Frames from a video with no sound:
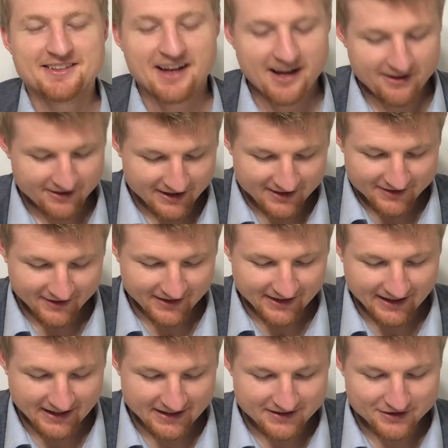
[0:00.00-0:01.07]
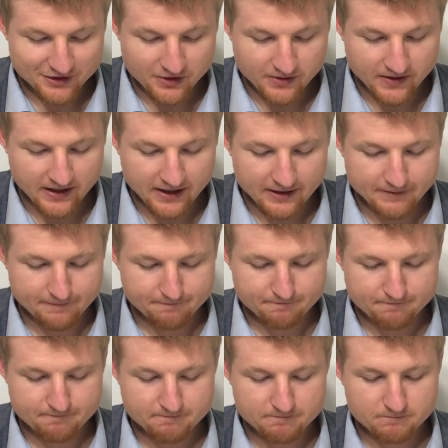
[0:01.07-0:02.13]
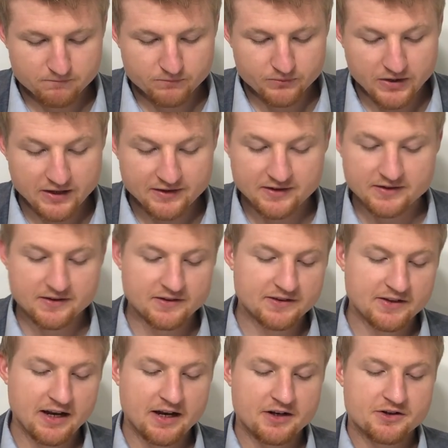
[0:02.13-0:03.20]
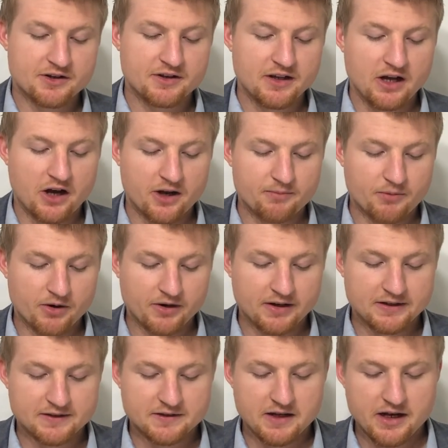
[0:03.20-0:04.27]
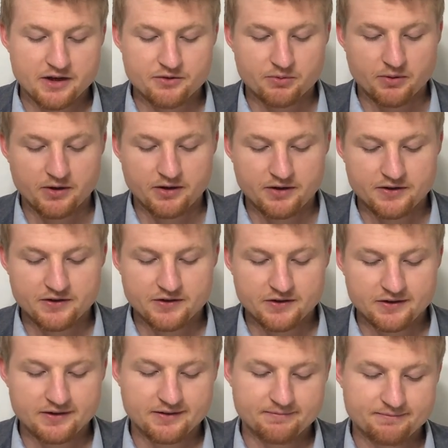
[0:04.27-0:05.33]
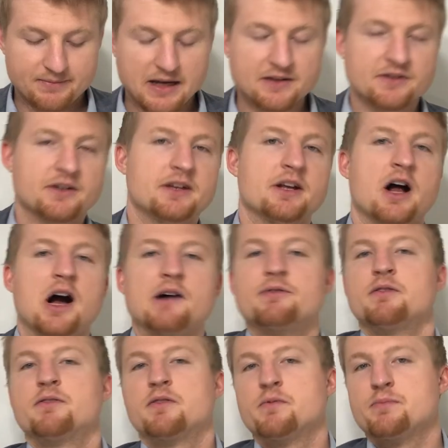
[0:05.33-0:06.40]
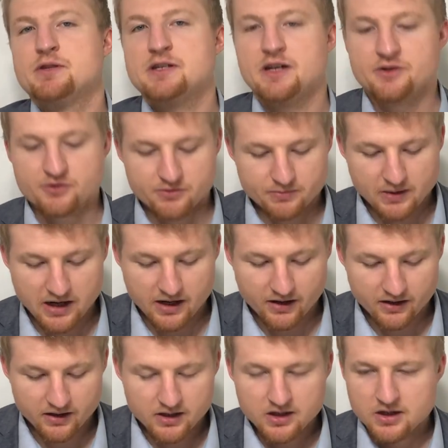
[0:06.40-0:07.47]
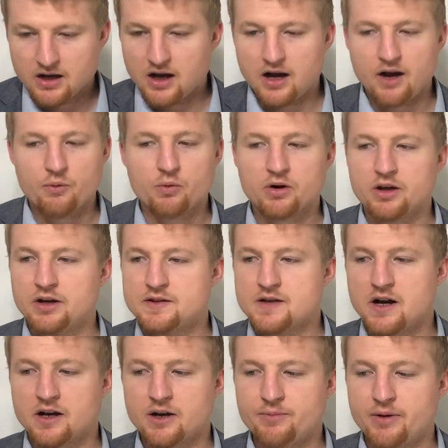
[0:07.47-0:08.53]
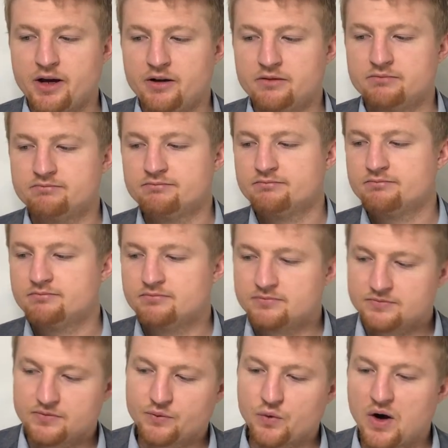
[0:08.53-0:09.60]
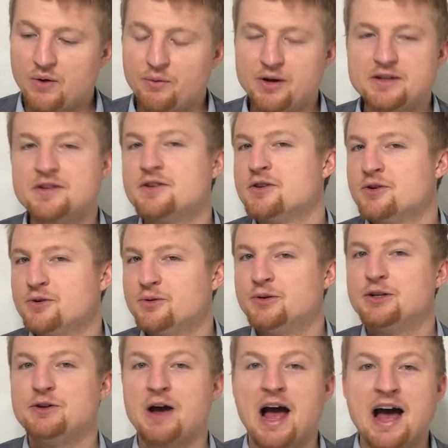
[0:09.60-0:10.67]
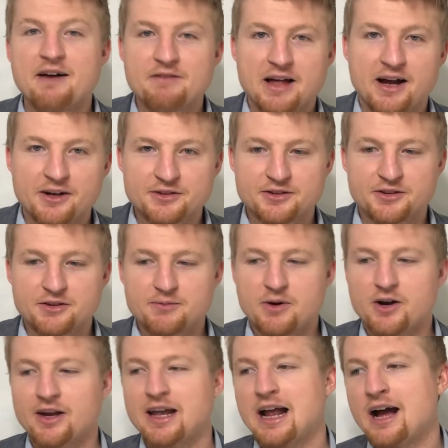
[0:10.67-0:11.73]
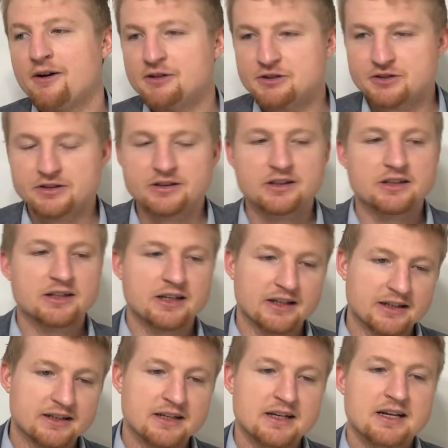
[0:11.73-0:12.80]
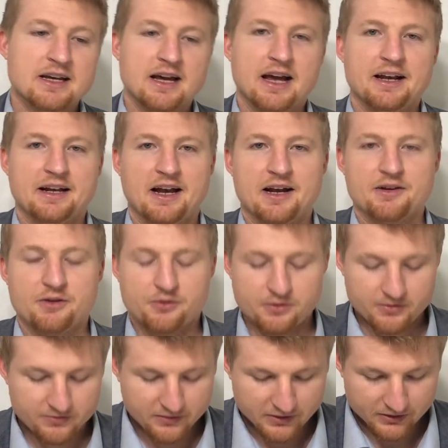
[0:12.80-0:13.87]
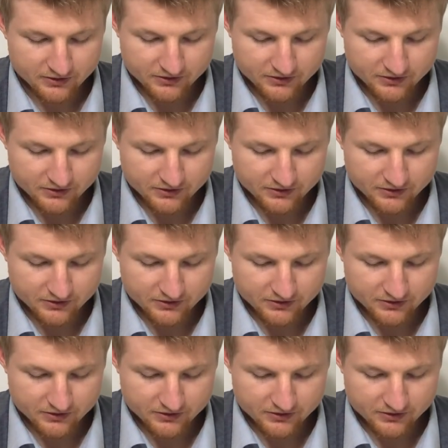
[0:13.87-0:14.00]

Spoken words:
Kyle Kinsley again. So this is the stage in the on-market stage where it's basically an offer from a potential buyer. We're going to talk about what to do when you have the house on the market, how it should look, and kind of the whole feel.